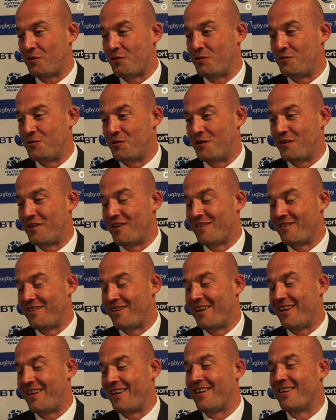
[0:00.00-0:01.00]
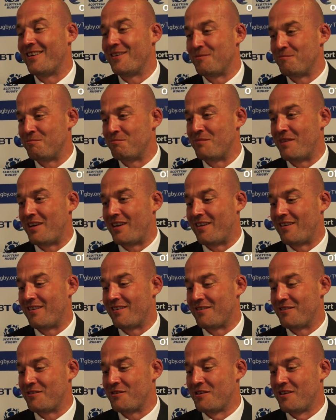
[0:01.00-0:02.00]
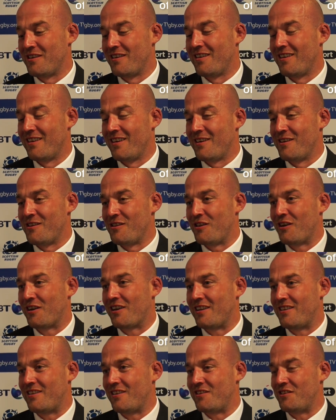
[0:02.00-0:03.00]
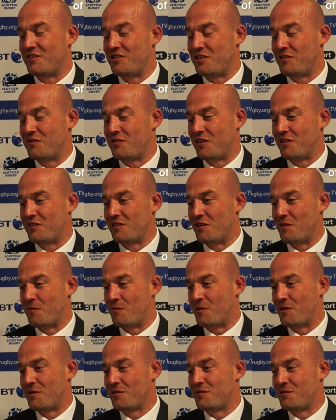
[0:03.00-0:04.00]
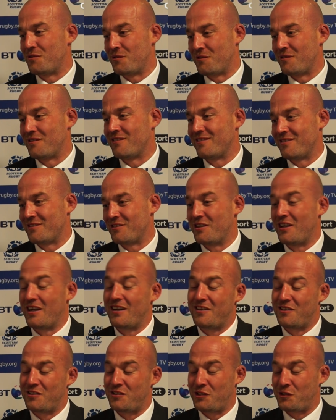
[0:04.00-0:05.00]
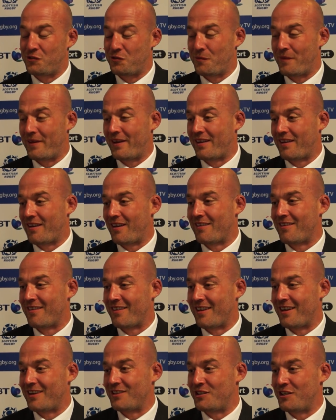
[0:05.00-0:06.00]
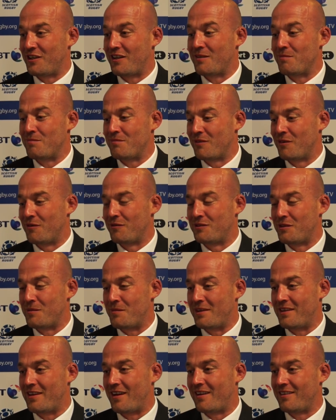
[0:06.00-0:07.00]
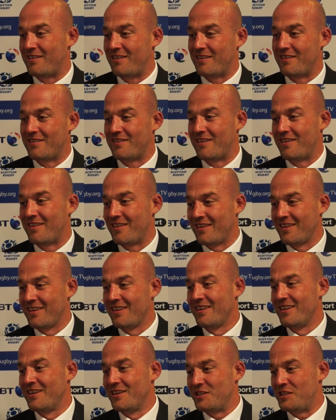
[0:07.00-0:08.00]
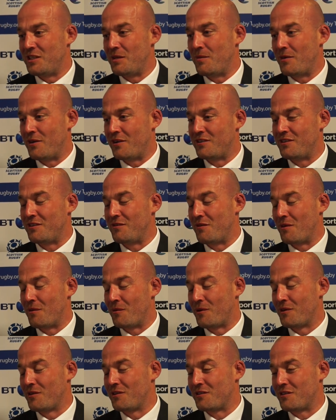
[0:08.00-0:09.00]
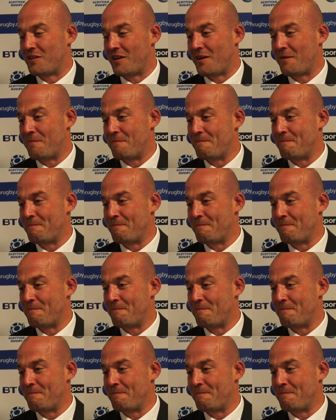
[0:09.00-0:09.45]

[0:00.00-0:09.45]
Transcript: a huge honour, and uh, lucky to receive such an award. So it's great to see so many Catholic guys here, and also my dad here to see me receive the award. It's great.